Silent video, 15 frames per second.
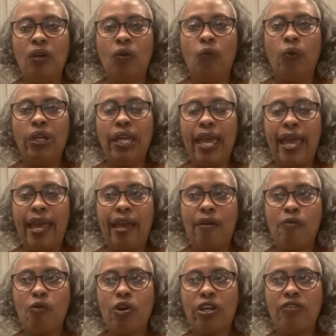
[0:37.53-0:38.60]
we
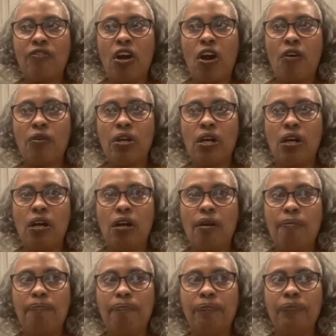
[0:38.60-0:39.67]
had one of our